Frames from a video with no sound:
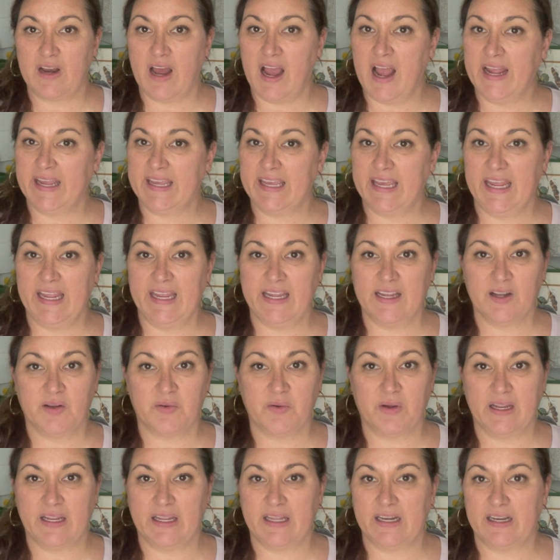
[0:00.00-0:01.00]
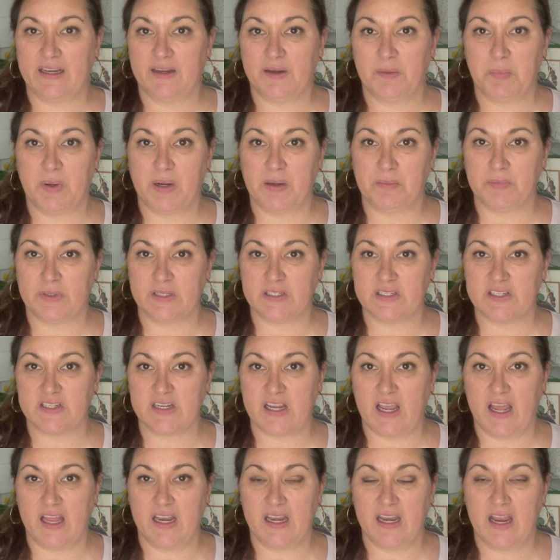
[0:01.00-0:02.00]
I can't quite get into pumpkins
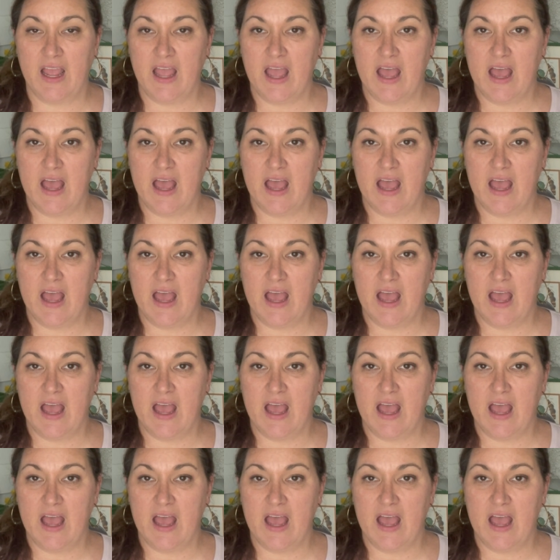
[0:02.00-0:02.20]
yet,